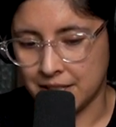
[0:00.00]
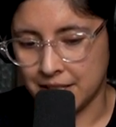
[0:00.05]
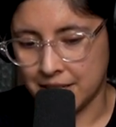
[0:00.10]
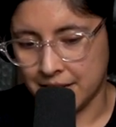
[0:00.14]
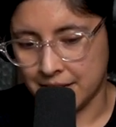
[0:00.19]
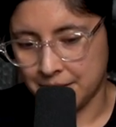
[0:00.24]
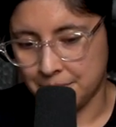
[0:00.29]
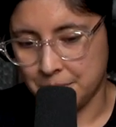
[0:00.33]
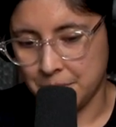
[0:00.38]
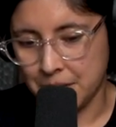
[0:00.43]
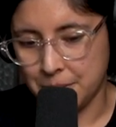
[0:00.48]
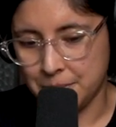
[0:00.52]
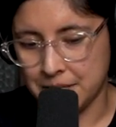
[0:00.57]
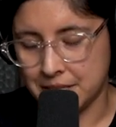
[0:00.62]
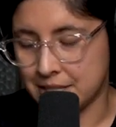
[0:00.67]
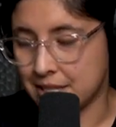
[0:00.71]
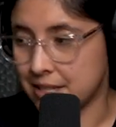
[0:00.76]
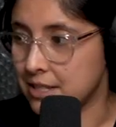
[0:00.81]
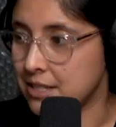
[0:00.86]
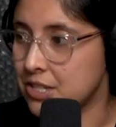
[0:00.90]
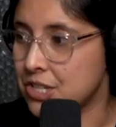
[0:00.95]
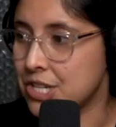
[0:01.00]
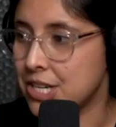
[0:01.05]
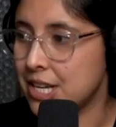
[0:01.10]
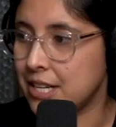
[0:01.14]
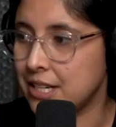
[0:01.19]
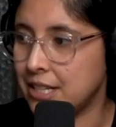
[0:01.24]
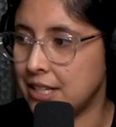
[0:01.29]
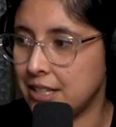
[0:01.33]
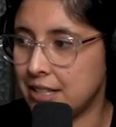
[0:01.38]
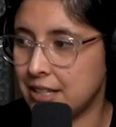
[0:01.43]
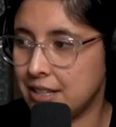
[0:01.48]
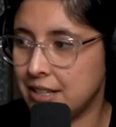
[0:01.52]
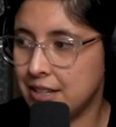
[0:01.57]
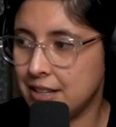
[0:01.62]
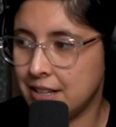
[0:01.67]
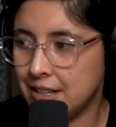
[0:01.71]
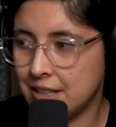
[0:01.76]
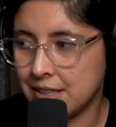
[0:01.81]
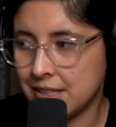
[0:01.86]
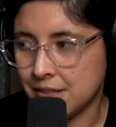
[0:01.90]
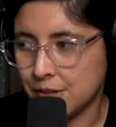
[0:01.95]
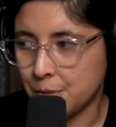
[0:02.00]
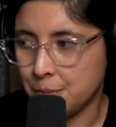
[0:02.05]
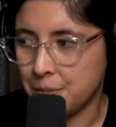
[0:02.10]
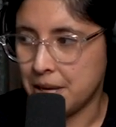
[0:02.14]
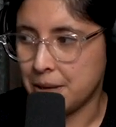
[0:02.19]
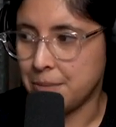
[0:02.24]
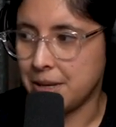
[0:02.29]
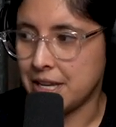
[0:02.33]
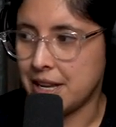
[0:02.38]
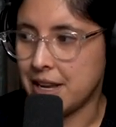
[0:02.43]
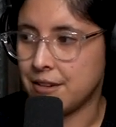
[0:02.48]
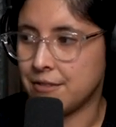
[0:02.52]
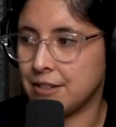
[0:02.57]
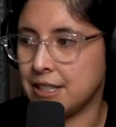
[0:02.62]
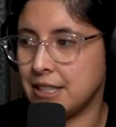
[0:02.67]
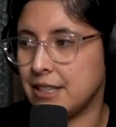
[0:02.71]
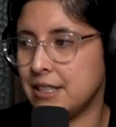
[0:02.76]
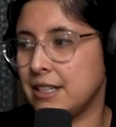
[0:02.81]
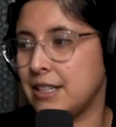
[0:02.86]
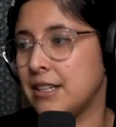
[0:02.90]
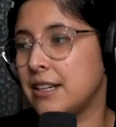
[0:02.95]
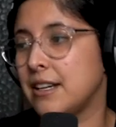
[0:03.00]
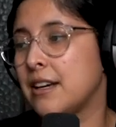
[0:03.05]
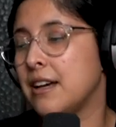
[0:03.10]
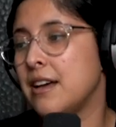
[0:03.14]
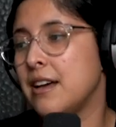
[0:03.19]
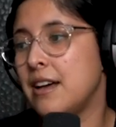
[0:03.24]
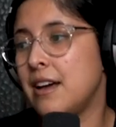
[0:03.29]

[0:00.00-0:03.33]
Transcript: like baby skin shedding, little baby everything.